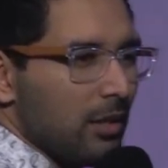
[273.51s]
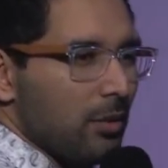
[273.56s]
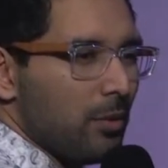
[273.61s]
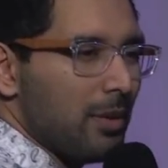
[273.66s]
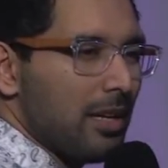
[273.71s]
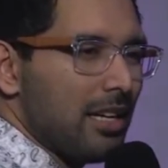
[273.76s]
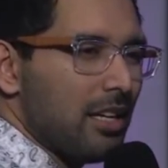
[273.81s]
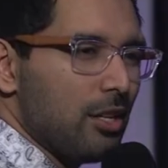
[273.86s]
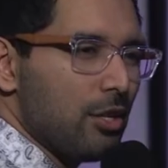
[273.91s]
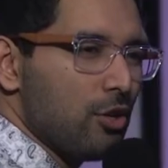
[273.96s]

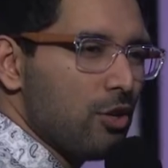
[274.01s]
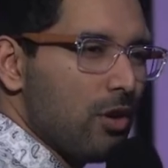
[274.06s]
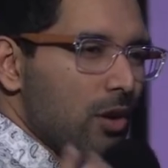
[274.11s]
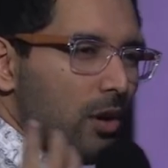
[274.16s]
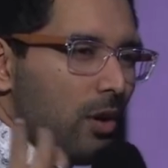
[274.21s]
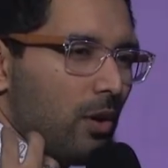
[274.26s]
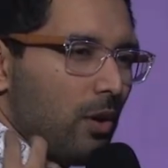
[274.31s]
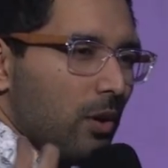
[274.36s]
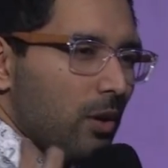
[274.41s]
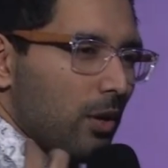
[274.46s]
when
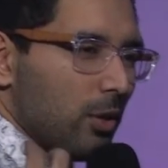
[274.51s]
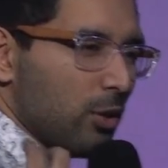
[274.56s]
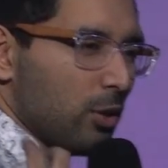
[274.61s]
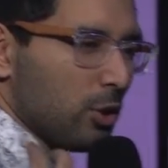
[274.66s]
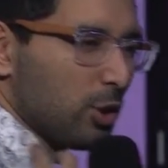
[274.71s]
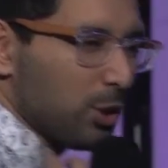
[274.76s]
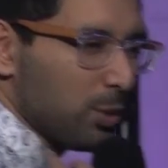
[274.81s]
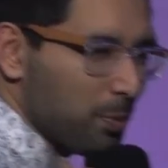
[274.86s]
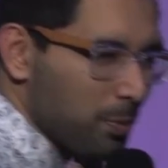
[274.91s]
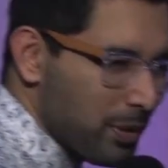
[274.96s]
your
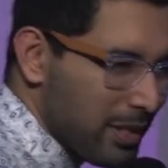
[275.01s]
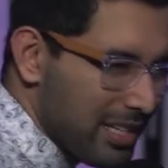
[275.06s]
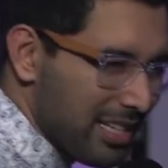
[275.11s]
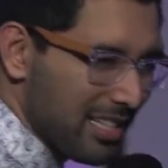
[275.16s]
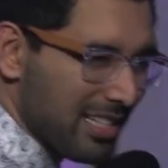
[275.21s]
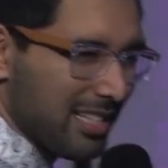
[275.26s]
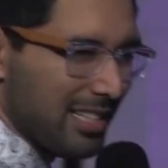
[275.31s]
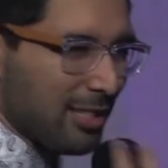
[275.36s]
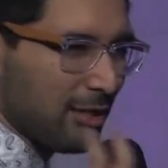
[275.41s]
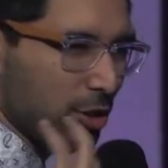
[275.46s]

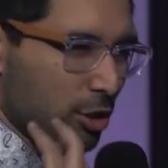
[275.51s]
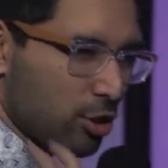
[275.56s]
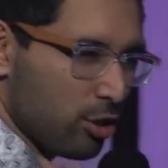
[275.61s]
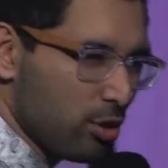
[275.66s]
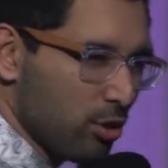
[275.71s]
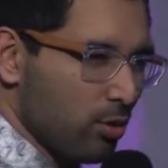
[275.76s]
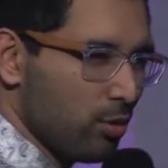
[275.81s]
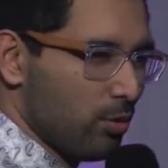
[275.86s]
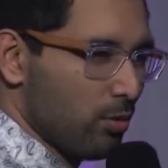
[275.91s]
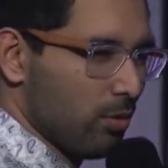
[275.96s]
spirit is
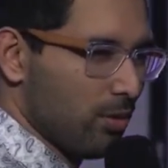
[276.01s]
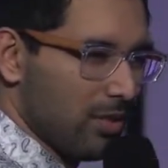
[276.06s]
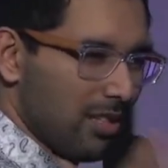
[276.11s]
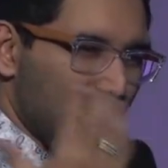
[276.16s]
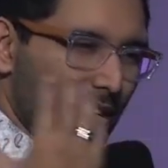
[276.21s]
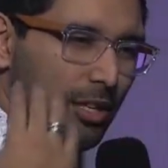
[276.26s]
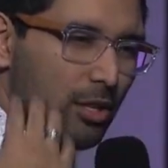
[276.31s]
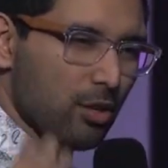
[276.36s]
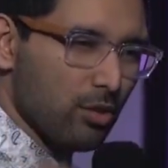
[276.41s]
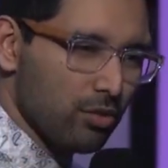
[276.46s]
tuned
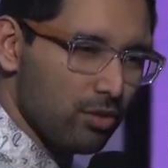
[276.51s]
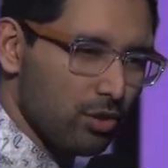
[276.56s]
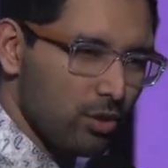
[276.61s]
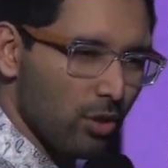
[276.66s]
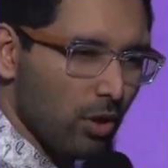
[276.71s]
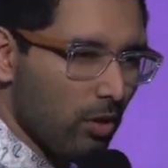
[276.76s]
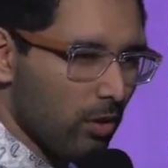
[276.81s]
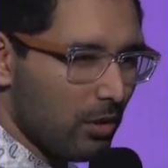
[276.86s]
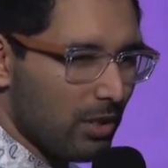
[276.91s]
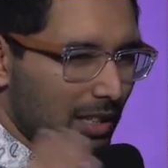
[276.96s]
and you're
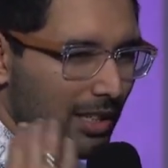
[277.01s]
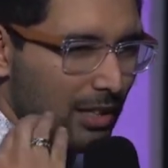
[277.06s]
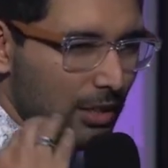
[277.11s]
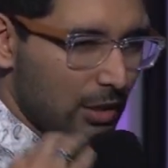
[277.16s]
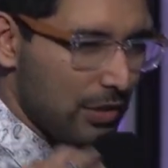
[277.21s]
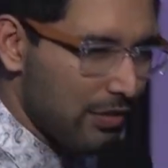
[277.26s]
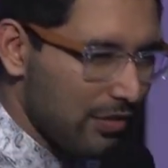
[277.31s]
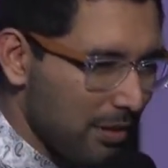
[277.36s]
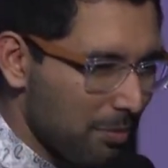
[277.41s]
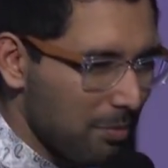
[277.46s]
soaked and
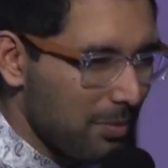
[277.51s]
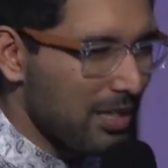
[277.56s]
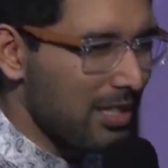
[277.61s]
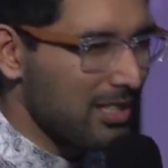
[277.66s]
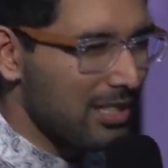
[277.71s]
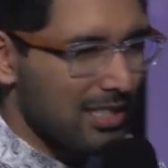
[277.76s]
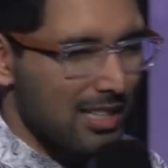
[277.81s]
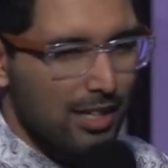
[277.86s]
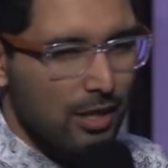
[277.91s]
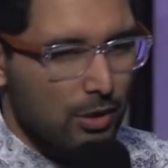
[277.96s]
you've
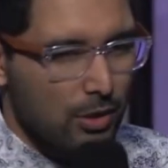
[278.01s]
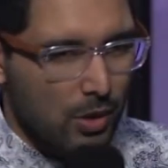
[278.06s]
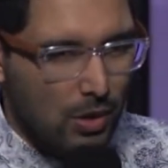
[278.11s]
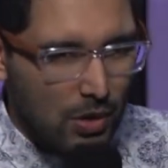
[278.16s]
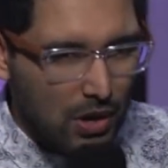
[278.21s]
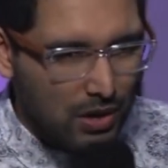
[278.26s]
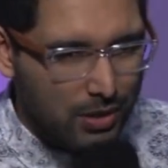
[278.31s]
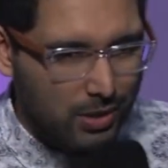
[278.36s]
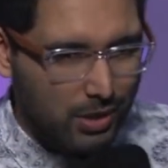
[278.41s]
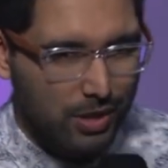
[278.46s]
immersed and you're
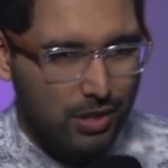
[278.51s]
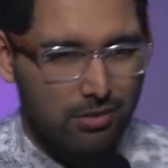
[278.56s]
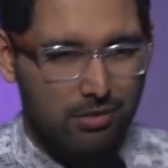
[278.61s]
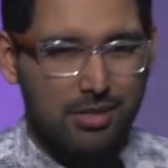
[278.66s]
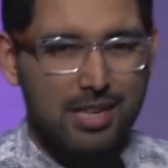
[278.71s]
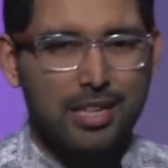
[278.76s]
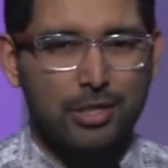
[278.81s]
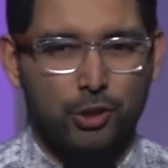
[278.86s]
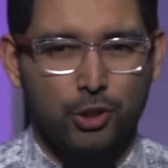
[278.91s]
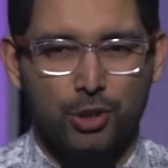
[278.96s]
not in a
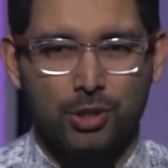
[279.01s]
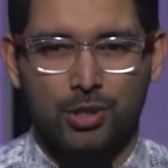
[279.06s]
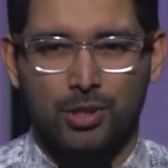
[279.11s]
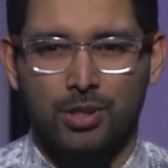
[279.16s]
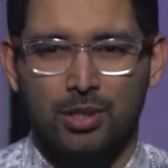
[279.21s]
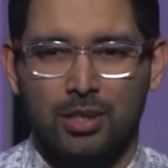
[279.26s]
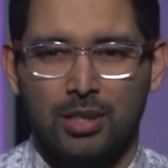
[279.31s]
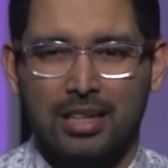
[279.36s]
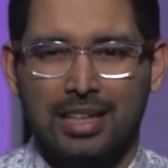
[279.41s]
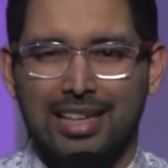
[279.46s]
rush,
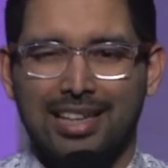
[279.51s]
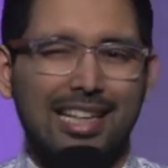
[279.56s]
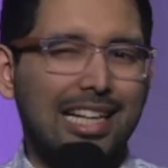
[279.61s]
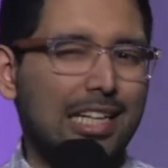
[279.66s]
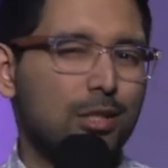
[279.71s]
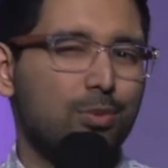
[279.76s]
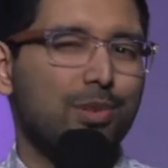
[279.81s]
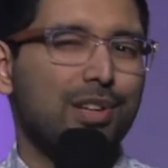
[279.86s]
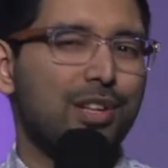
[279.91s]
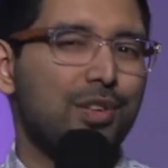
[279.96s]

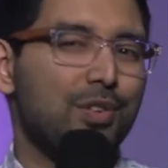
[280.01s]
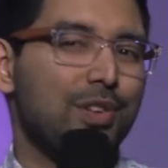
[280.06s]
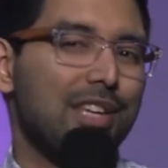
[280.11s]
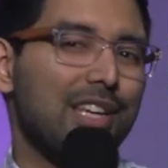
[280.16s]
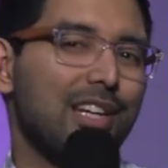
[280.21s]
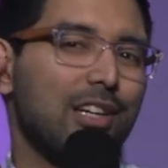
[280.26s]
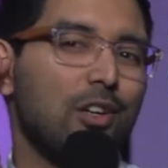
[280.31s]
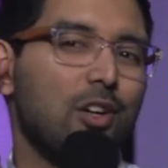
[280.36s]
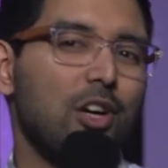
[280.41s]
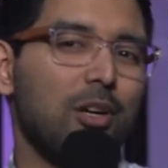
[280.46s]
that's when you
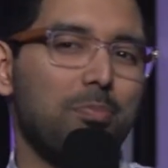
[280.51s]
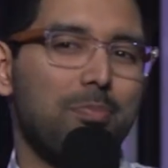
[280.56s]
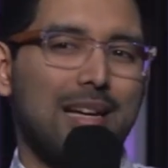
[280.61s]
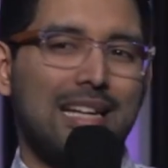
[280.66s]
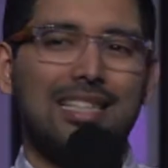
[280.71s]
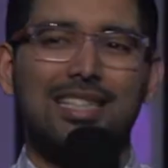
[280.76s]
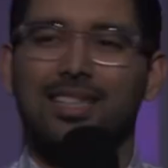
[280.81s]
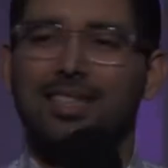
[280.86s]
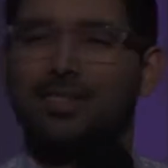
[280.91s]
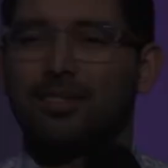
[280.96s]
hear God
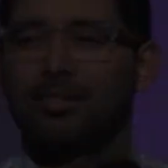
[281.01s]
better.